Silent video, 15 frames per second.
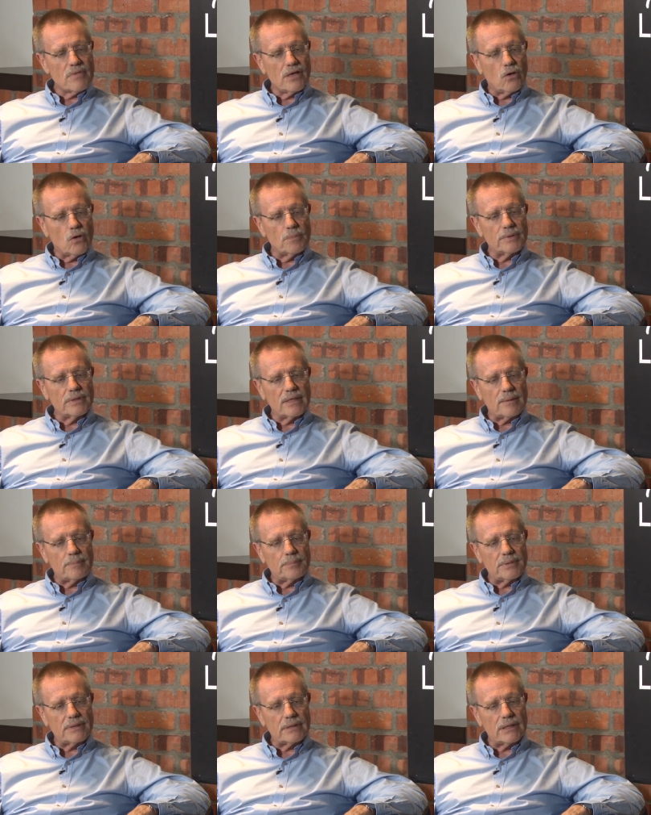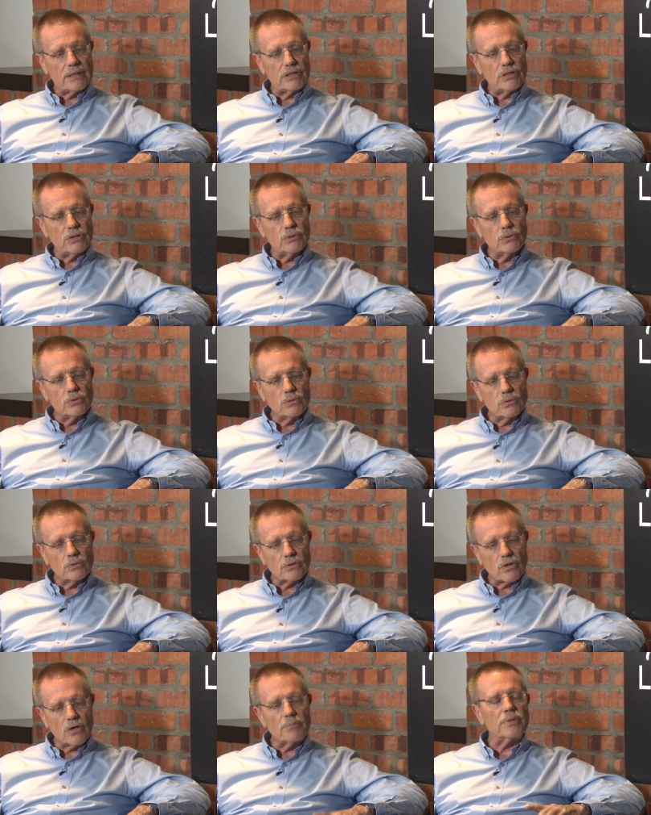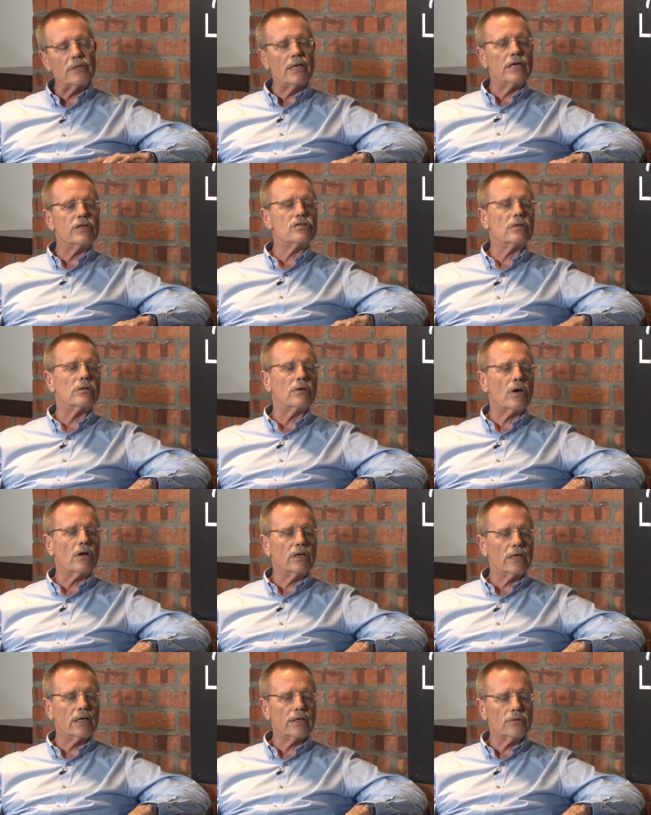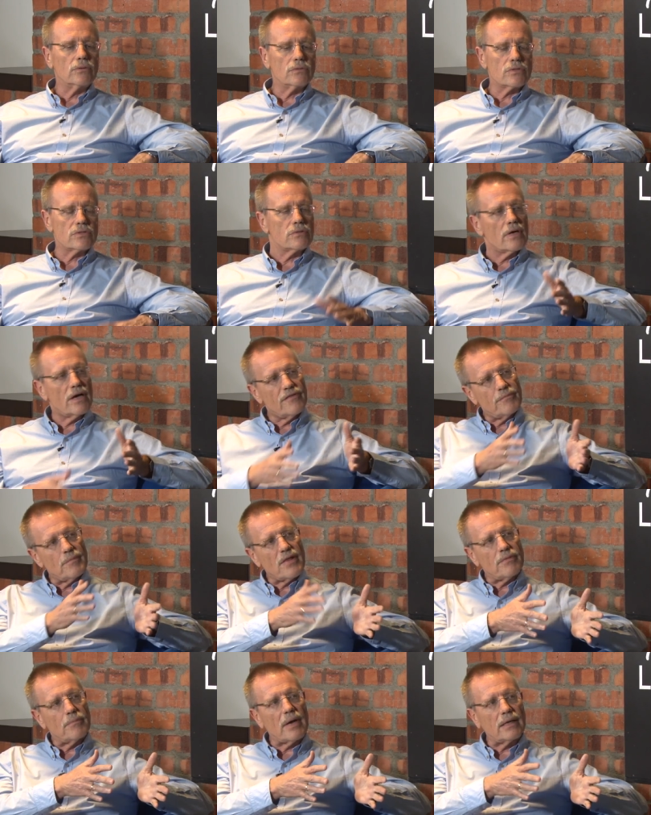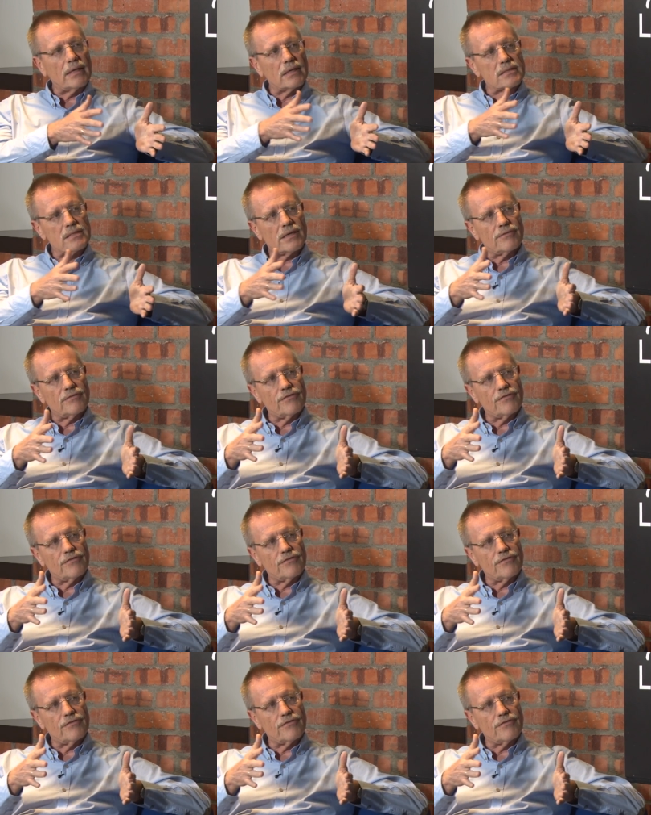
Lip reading: they opened up a new combination. Earlier you used to have mathematics and